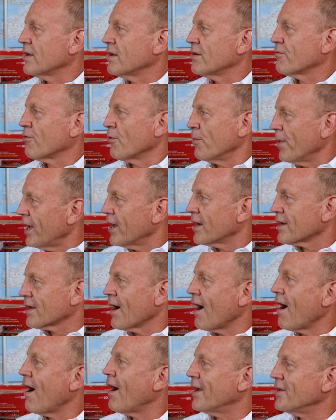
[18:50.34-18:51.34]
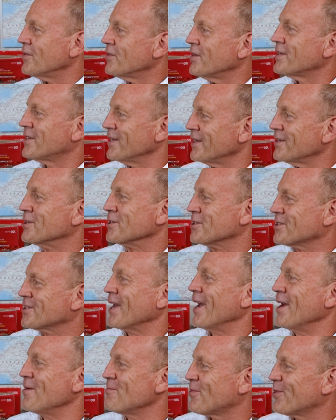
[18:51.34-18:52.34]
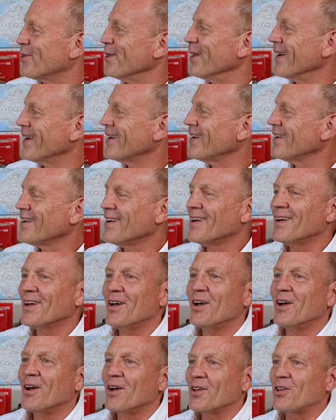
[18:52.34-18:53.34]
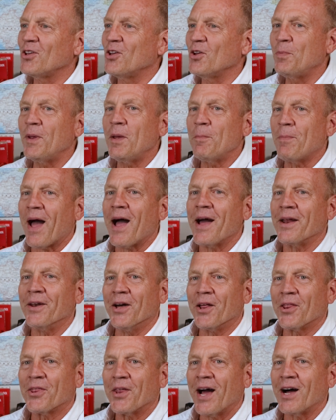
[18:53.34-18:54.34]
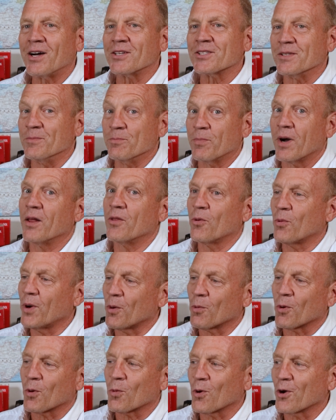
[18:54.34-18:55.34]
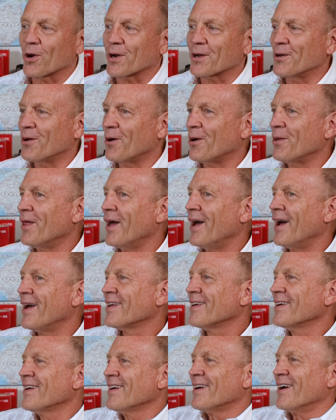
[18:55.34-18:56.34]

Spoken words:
for mankind that did the same thing, mm-hmm. You'd be batting 1,000. By the way, we're working on that.